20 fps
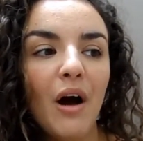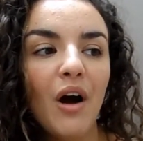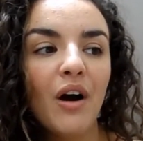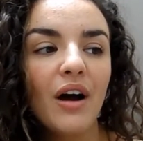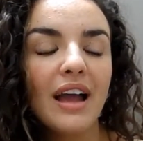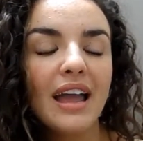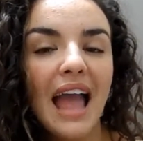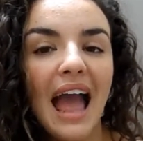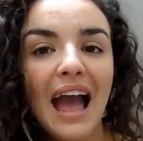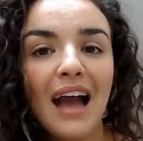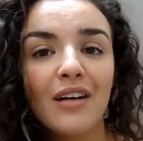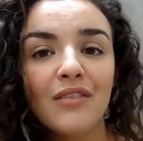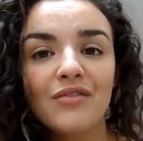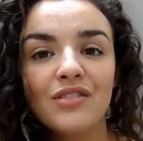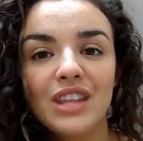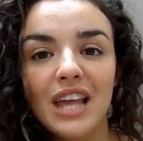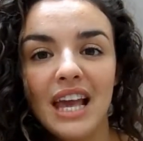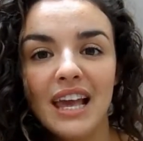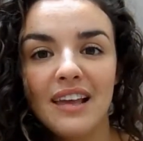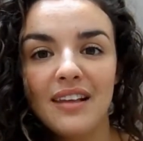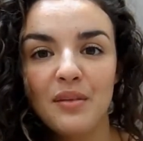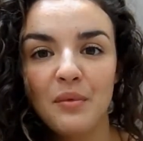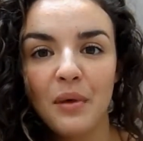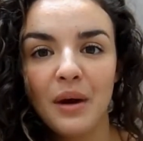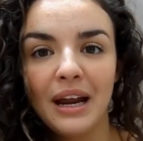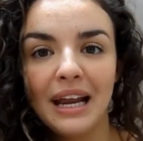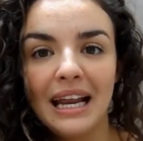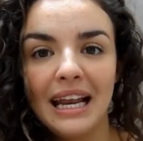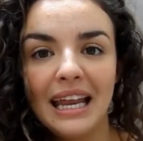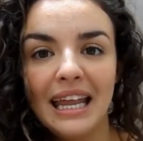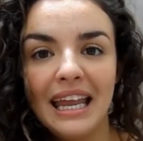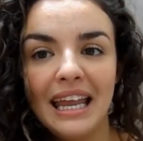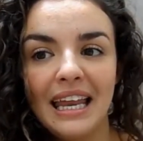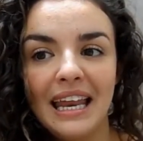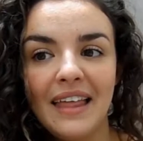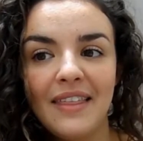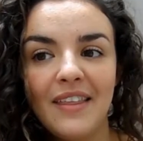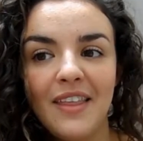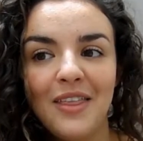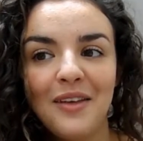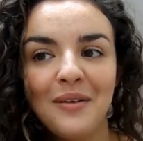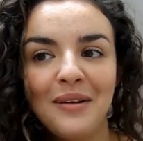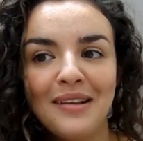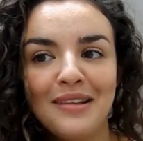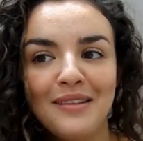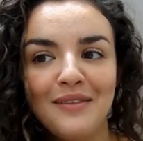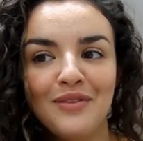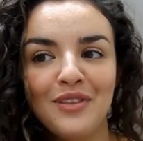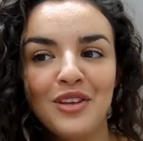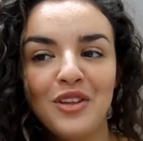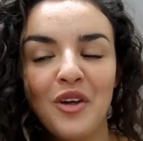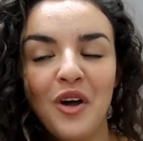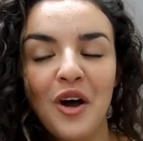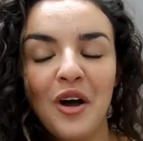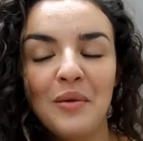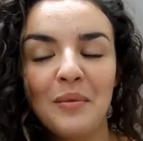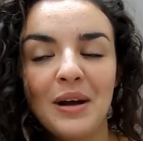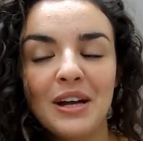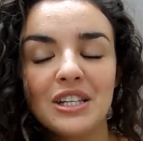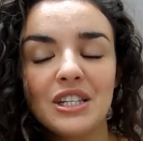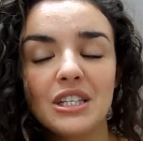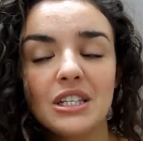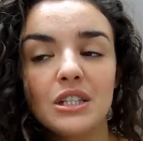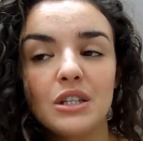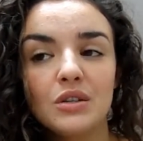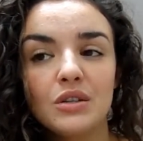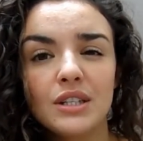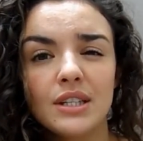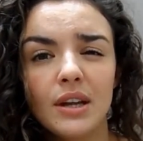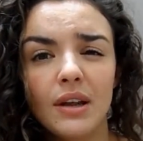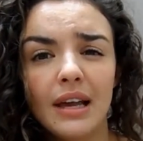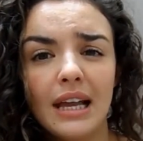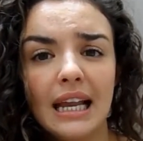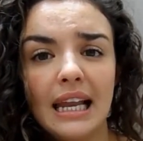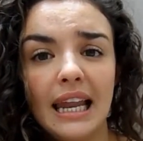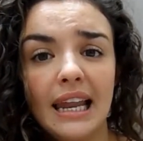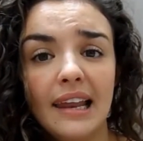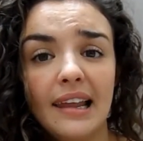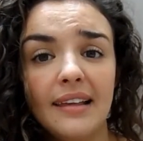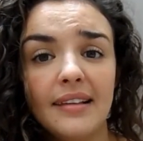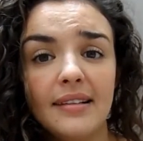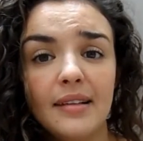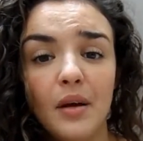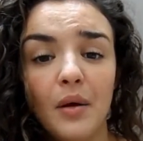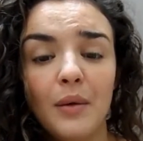I have days where I clean, and then the rest of the time I just do slight cleaning.